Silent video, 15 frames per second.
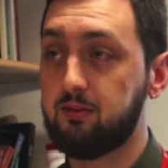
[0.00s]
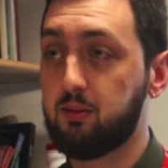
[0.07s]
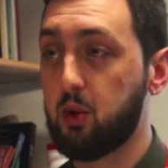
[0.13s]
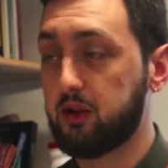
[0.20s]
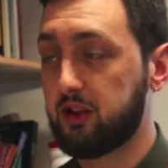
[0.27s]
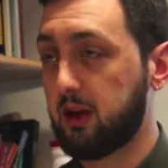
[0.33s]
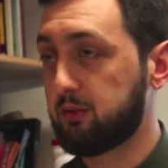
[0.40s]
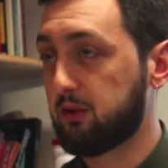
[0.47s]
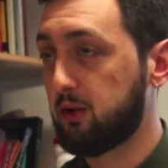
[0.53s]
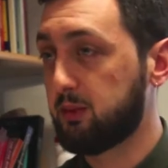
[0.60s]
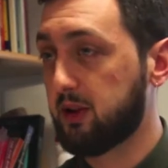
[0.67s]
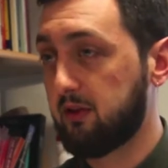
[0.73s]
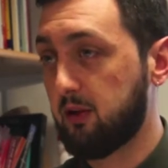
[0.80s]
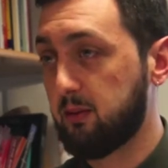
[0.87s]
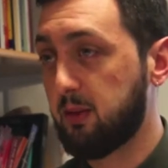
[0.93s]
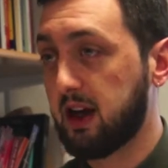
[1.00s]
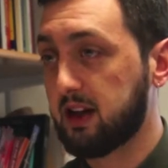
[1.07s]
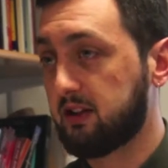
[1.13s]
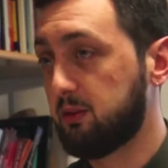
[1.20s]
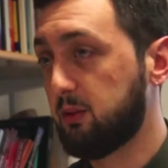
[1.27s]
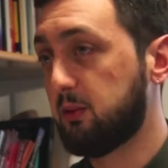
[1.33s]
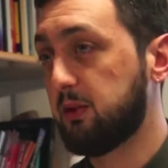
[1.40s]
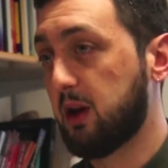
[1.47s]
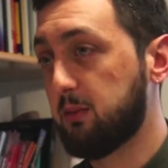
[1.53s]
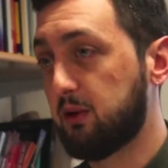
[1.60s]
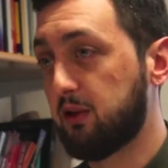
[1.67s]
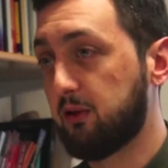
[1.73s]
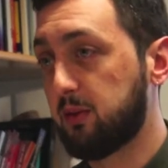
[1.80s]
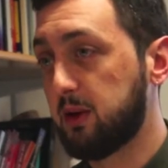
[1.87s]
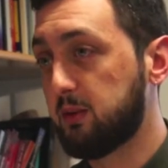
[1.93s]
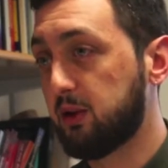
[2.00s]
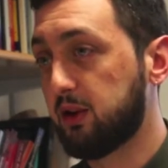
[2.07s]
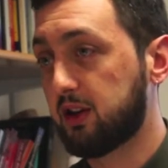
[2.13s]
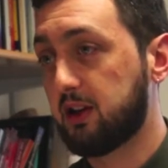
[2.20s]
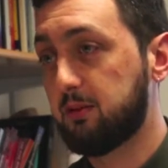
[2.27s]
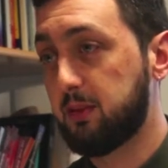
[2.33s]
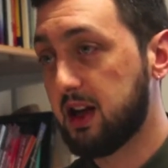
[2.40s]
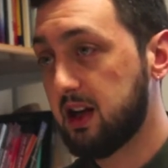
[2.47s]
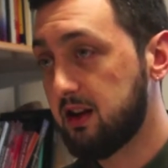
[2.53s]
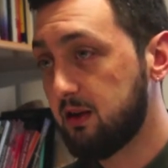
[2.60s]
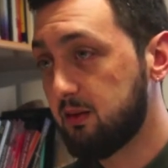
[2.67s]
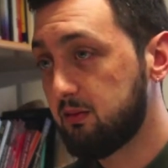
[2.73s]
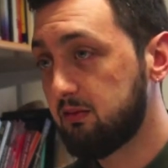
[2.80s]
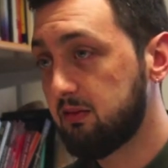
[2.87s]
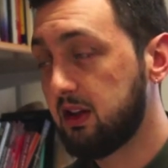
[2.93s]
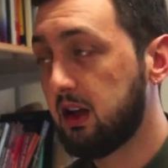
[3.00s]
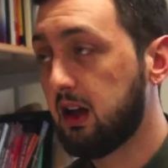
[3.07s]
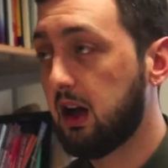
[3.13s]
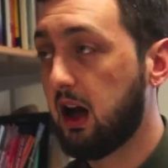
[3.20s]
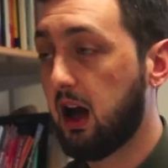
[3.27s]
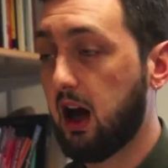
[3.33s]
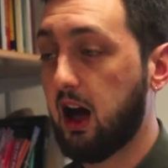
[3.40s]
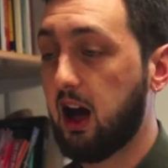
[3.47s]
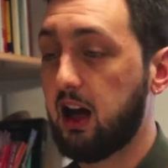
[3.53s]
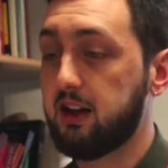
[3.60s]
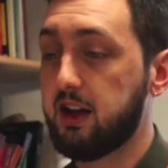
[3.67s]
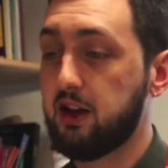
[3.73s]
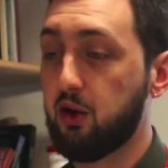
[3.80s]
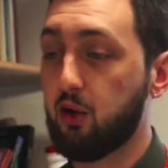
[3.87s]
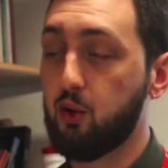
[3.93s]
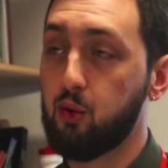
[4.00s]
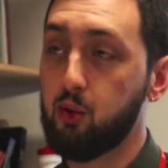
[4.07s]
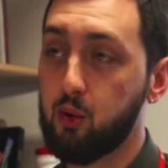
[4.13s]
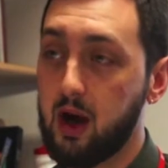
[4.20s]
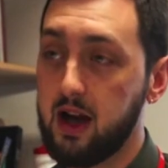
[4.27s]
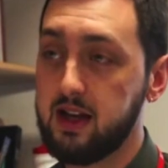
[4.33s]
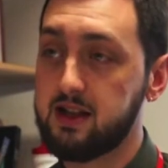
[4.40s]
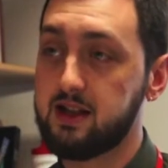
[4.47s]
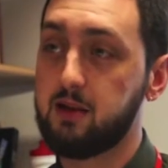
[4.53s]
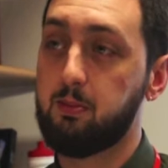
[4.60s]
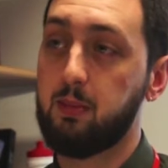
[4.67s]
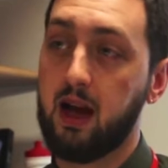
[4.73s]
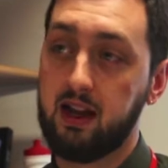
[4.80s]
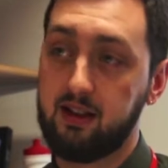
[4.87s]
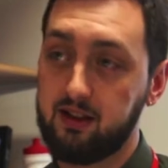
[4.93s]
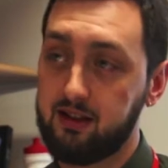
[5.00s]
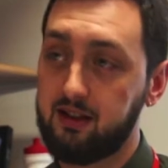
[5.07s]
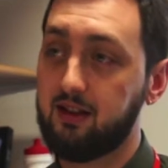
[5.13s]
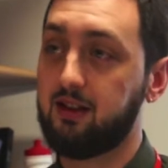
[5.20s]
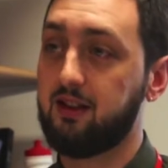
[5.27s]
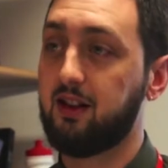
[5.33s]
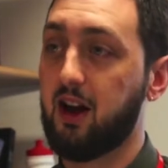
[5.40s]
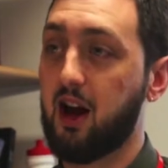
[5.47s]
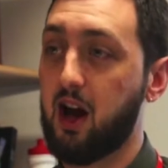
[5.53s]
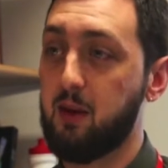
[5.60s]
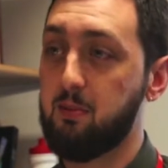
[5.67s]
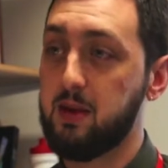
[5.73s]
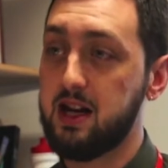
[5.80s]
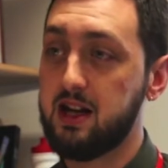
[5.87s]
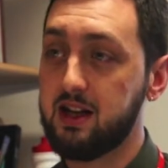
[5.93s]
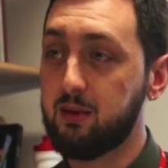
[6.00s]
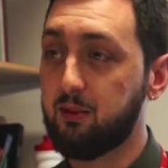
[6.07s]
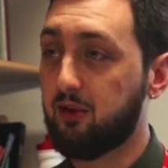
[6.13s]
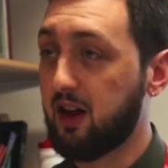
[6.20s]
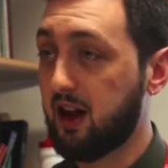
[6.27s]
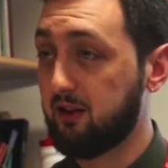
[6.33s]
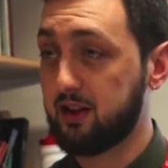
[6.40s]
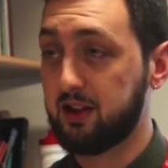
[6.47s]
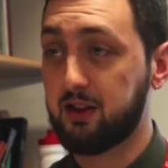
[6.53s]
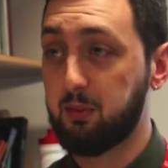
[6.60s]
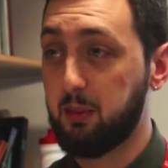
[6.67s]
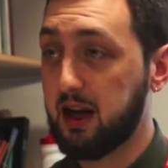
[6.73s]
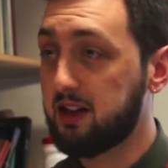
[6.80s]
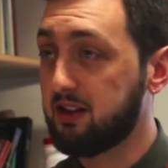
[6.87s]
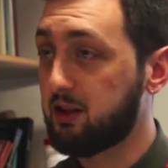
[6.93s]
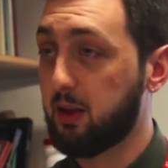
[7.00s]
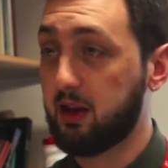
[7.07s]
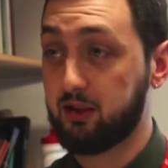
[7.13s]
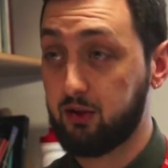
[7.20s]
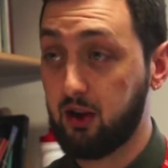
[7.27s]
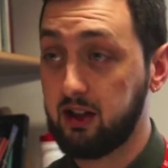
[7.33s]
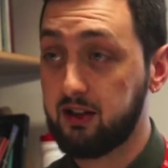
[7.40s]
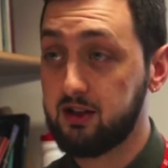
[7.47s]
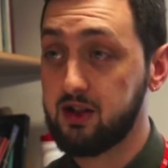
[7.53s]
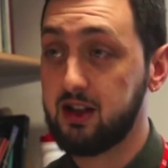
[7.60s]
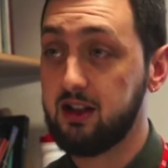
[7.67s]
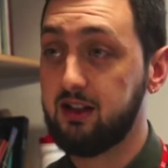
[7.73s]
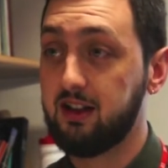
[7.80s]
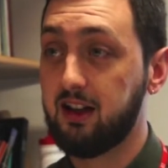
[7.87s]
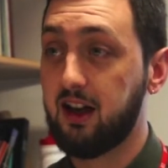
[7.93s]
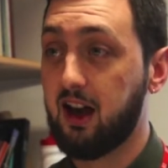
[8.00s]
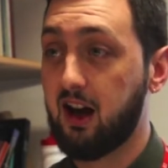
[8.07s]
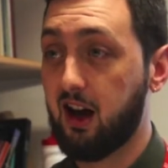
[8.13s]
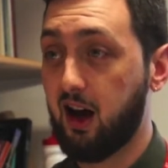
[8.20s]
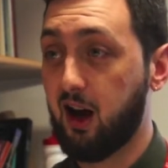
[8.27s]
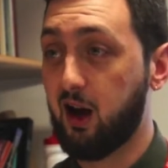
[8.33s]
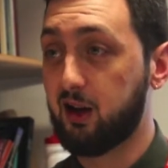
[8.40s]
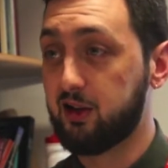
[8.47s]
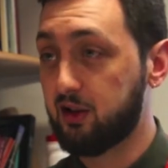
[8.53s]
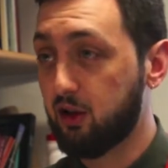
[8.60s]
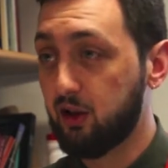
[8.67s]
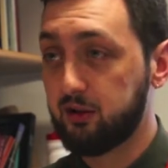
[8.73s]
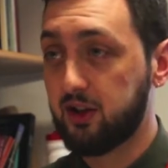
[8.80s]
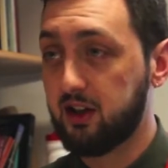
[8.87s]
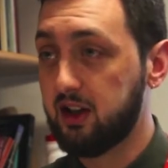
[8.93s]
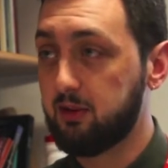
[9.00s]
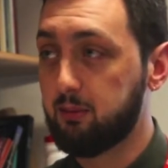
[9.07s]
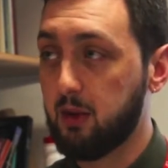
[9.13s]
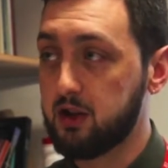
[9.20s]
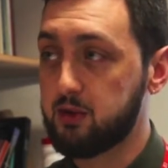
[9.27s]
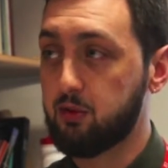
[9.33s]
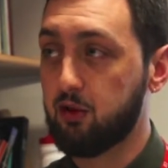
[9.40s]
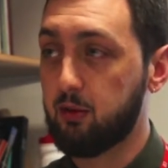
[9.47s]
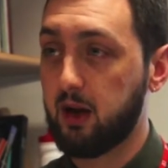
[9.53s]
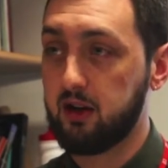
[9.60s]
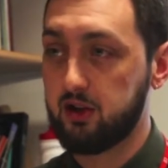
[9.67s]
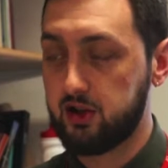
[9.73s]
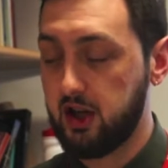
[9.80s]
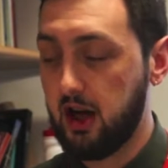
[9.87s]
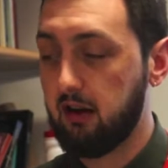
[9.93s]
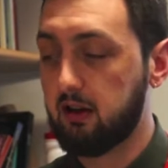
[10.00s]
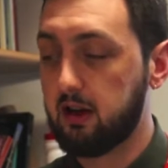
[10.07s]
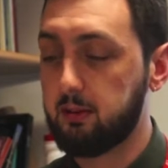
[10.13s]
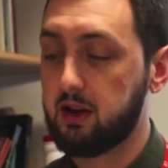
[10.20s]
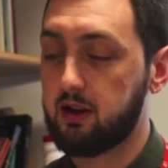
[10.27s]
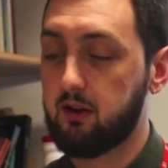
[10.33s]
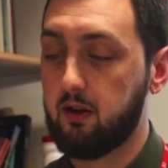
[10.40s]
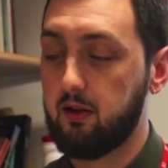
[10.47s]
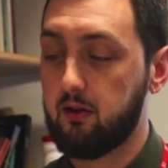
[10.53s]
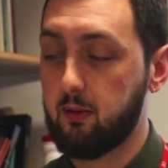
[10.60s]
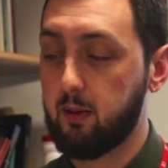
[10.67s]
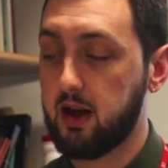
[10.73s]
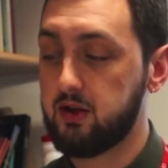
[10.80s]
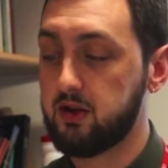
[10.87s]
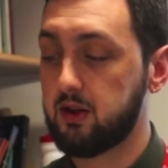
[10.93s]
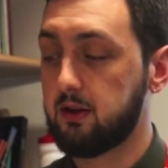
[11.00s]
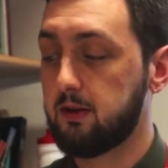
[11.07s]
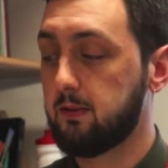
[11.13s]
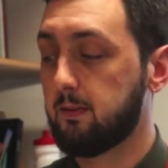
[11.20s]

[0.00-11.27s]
WhatsApp groups have a maximum number of people that can be in them. They're not always the best medium for having debates about strategy. Often it's much more about sharing bits of information.